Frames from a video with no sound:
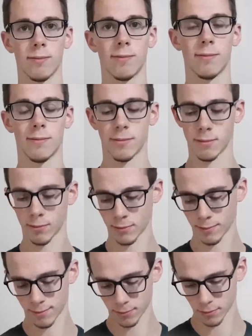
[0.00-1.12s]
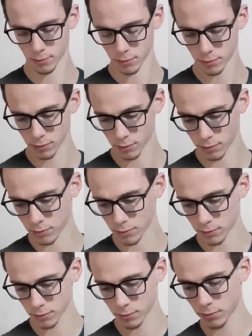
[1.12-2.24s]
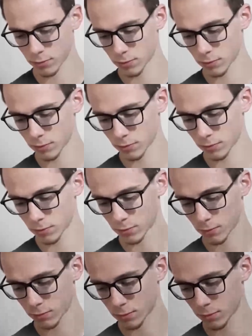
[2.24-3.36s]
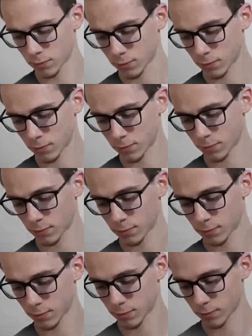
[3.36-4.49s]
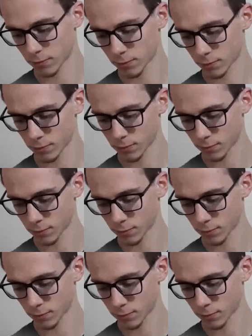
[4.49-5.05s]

No one is speaking in this clip.